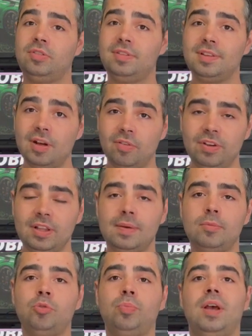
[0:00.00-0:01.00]
So if your
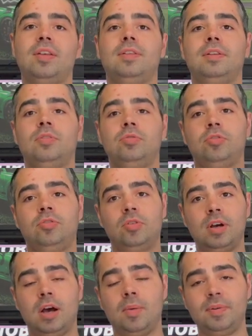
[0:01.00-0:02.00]
car is presenting this
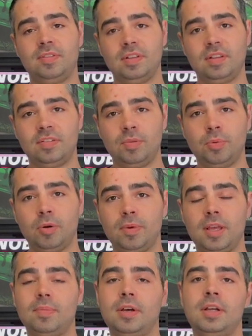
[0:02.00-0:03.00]
problem, know that
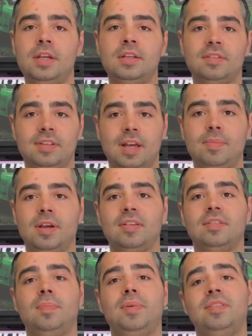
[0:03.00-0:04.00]
this part exists from
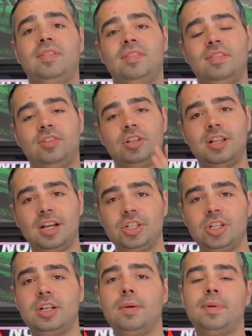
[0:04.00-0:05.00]
China for you to buy